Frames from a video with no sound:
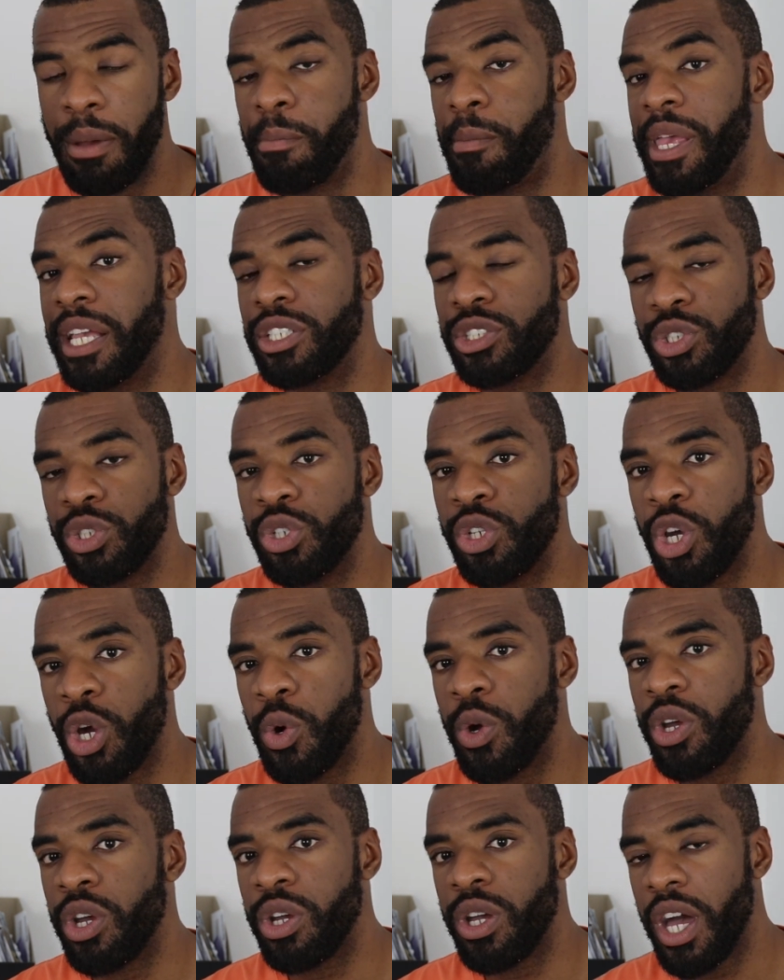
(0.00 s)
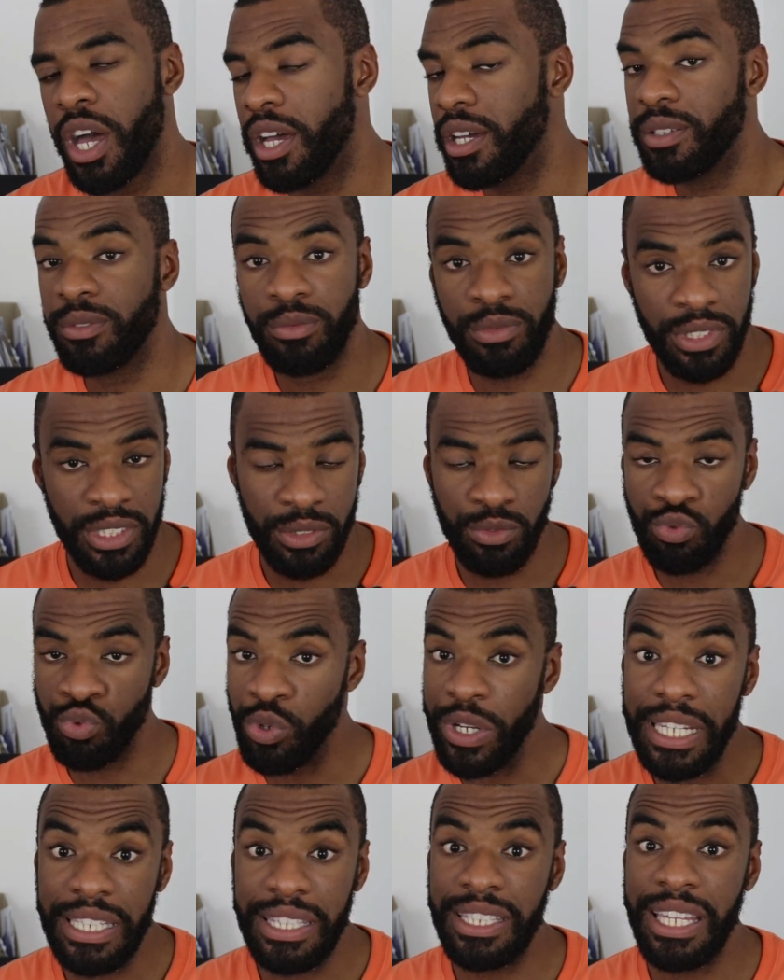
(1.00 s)
make sure you go and uh,
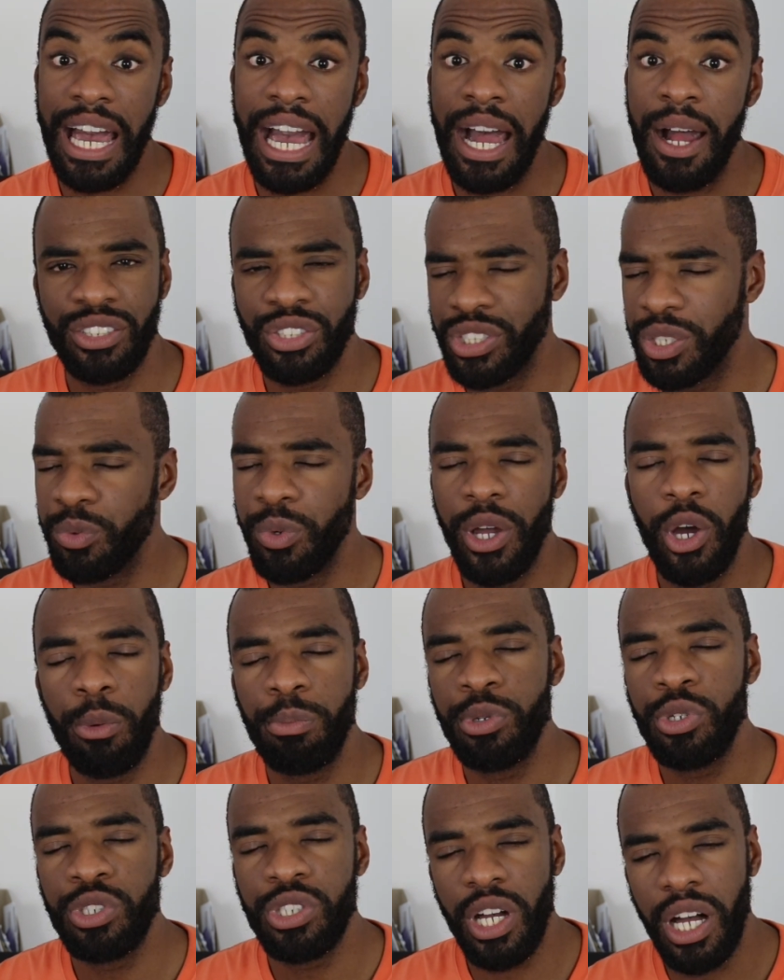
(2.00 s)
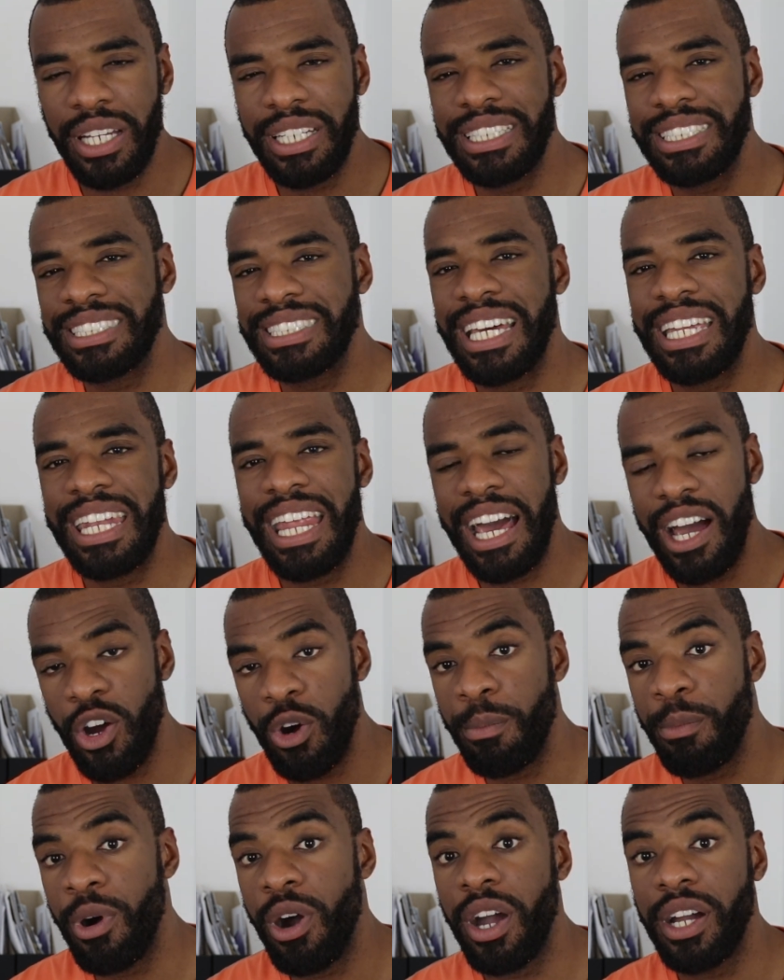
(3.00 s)
read that because it will help you to understand
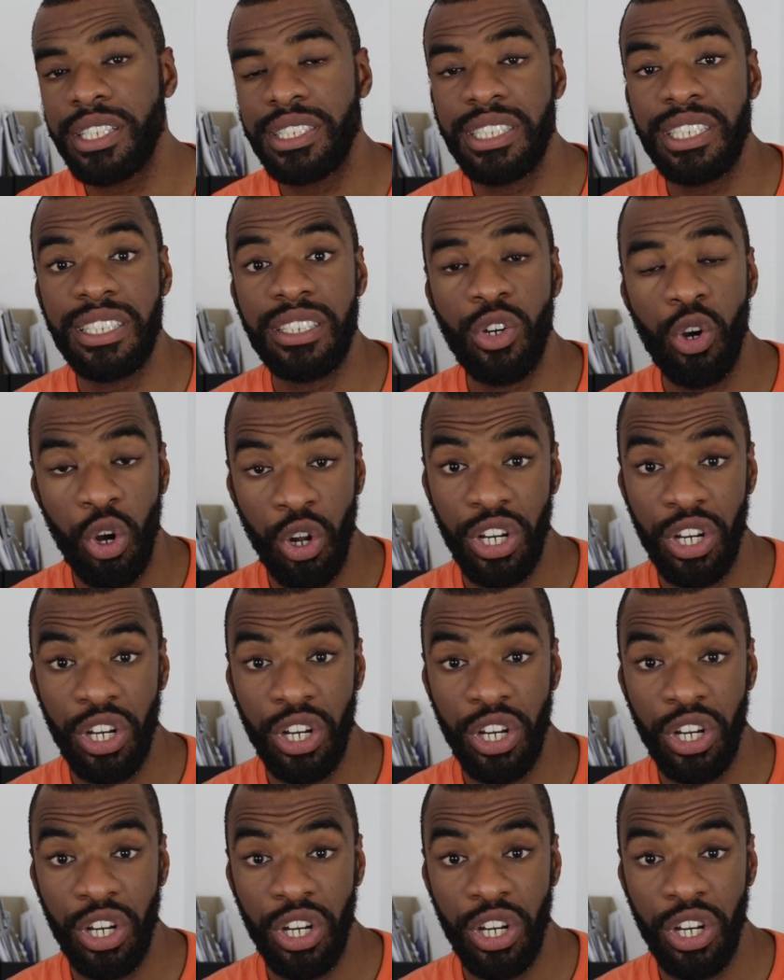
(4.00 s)
how marketing